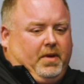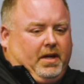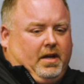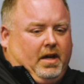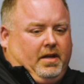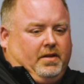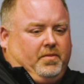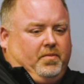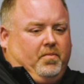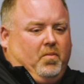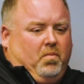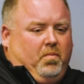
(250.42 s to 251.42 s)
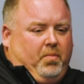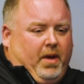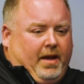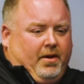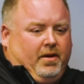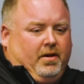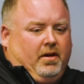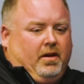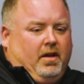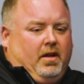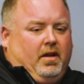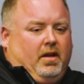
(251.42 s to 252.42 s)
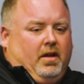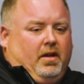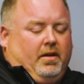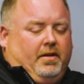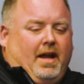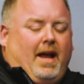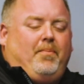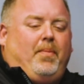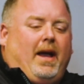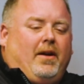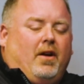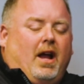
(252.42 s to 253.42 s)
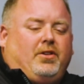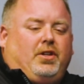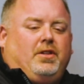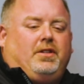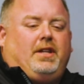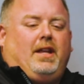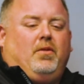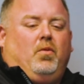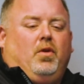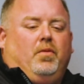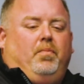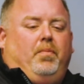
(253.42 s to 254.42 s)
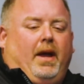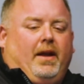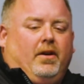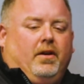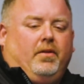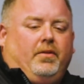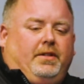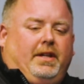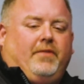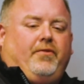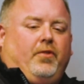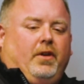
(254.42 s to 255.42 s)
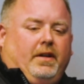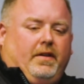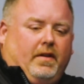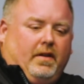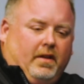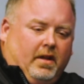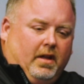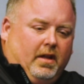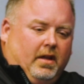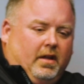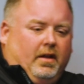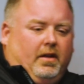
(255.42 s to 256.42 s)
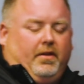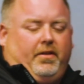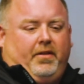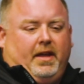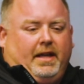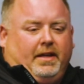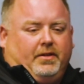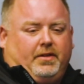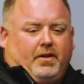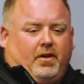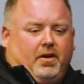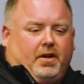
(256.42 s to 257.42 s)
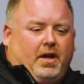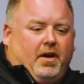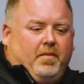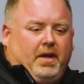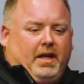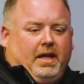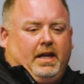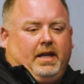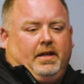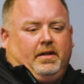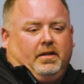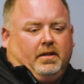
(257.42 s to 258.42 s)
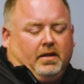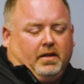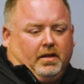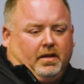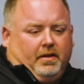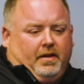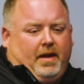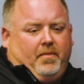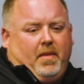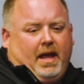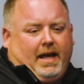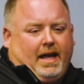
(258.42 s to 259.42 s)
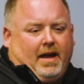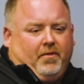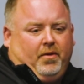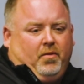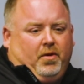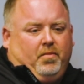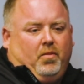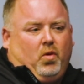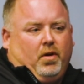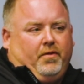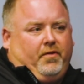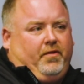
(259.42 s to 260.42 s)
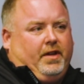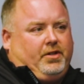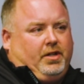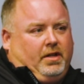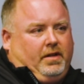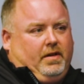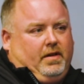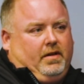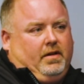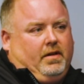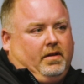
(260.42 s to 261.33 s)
Because better, not better. I shouldn't say the word better. Different things are coming in that make everyone more efficient,